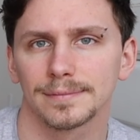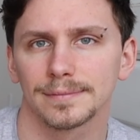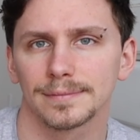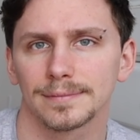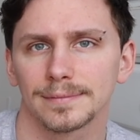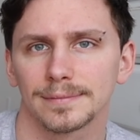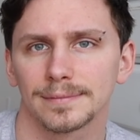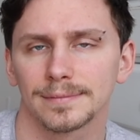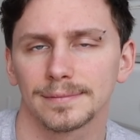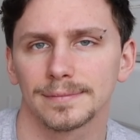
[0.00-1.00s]

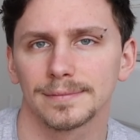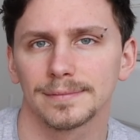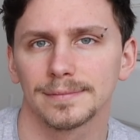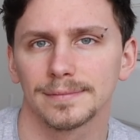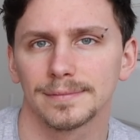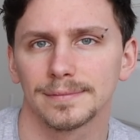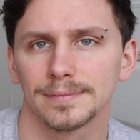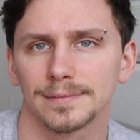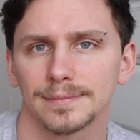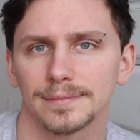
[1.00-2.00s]

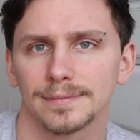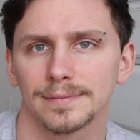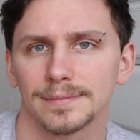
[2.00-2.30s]
[no speech]